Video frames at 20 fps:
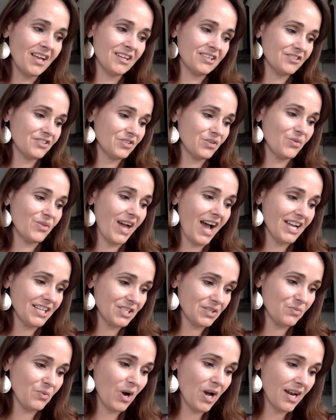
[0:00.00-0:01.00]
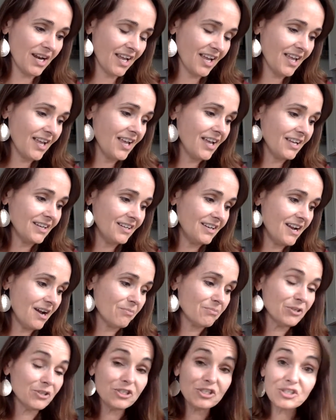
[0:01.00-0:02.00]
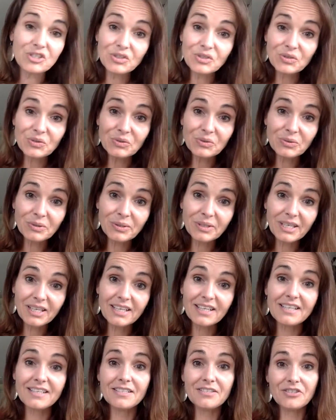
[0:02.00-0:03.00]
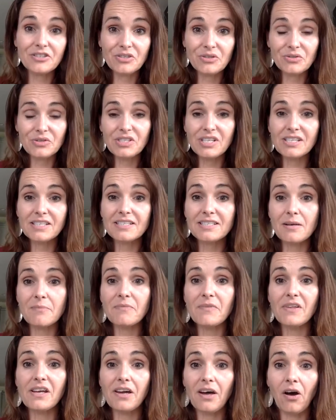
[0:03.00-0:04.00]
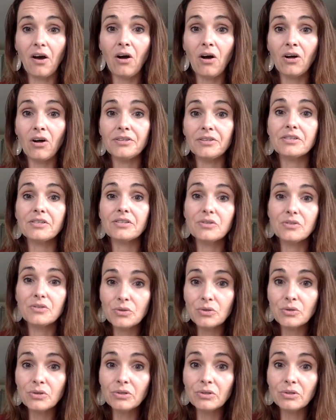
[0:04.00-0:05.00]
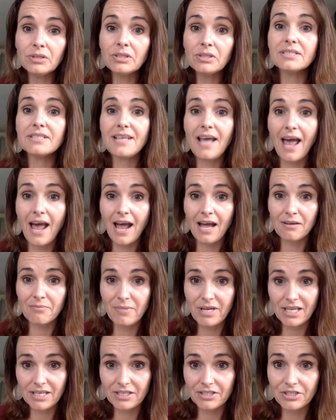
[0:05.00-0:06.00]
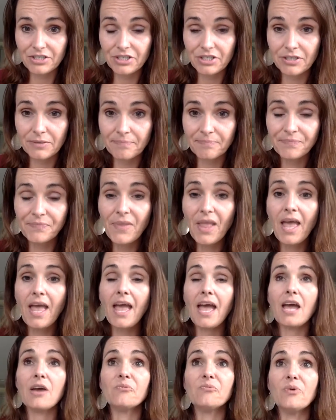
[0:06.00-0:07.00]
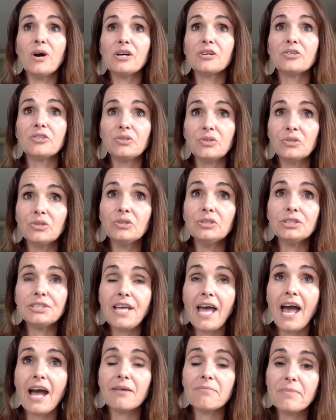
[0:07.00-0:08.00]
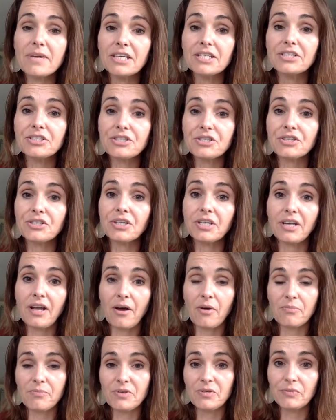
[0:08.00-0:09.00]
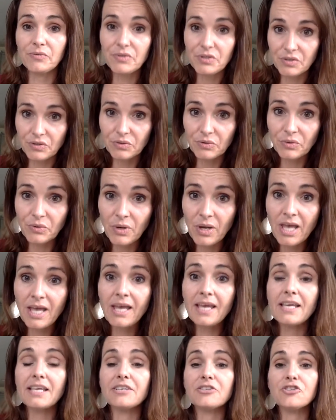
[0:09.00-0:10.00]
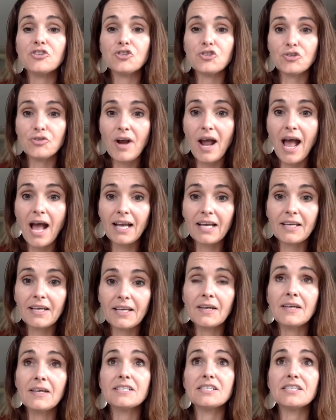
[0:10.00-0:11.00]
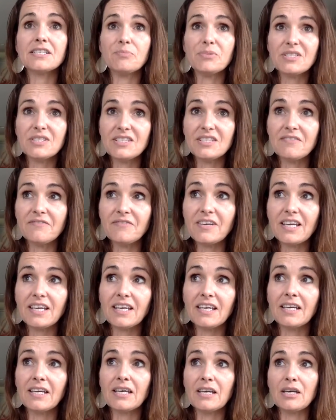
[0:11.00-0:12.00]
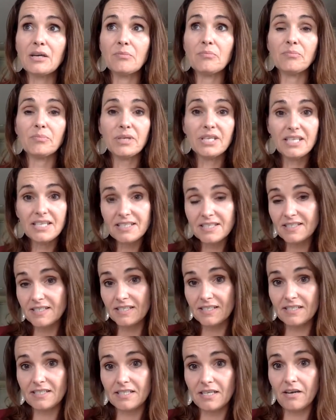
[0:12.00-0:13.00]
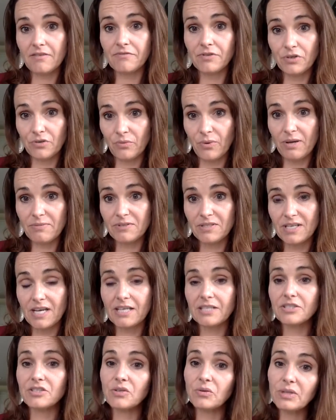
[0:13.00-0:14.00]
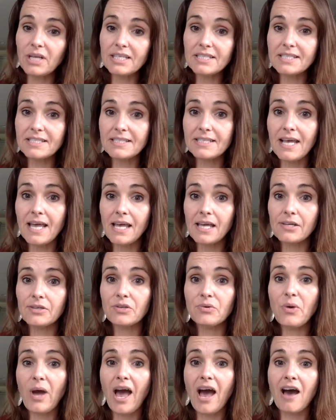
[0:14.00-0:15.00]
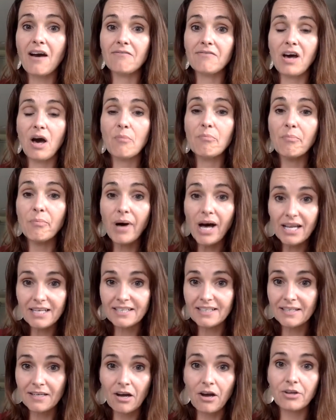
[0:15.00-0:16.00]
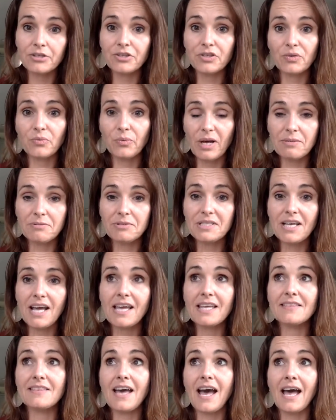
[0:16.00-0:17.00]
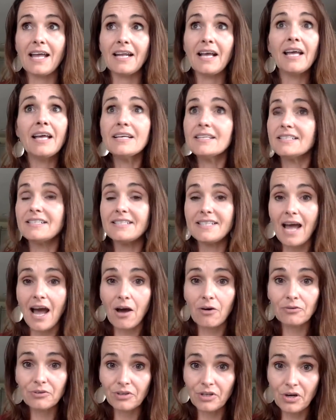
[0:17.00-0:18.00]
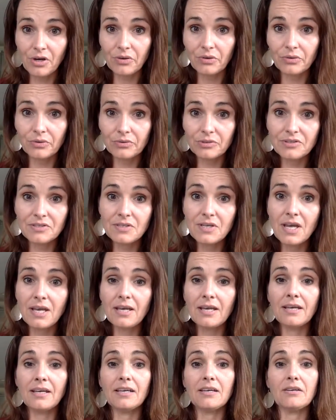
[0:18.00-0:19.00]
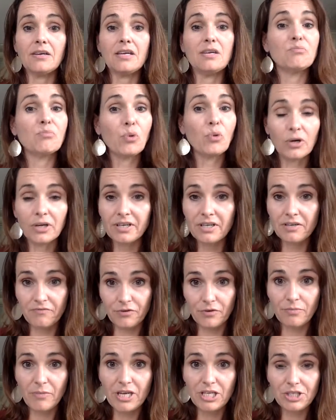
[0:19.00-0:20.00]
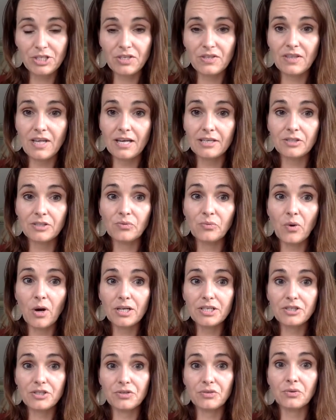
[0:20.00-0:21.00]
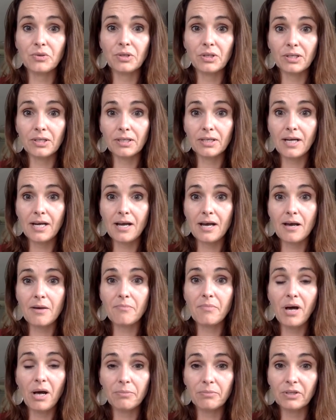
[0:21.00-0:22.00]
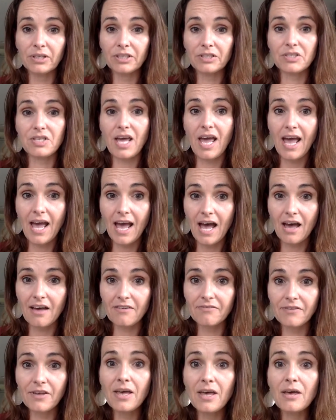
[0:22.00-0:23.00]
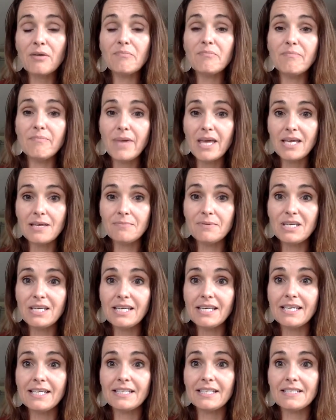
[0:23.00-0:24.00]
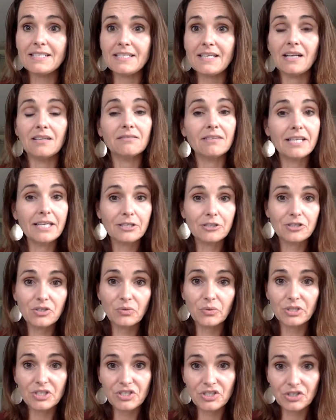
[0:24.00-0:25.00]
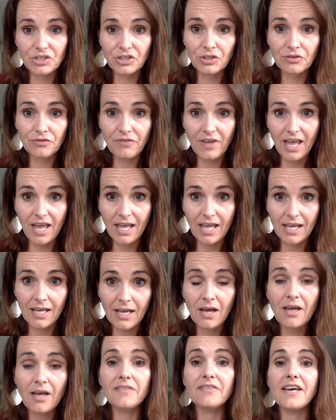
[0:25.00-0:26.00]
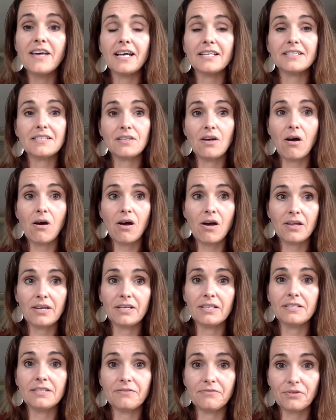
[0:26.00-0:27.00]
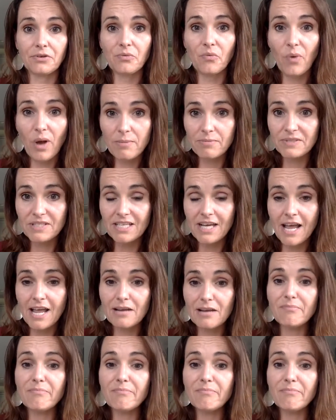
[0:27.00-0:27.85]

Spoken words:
So that's one. Number 2 is using something called Google Tag Manager. And what Google Tag Manager can help you do is track specific pieces of your website. So let's say you have a button on your website that downloads important information that you want your public to have. Maybe it's a link to a survey that's on a different website.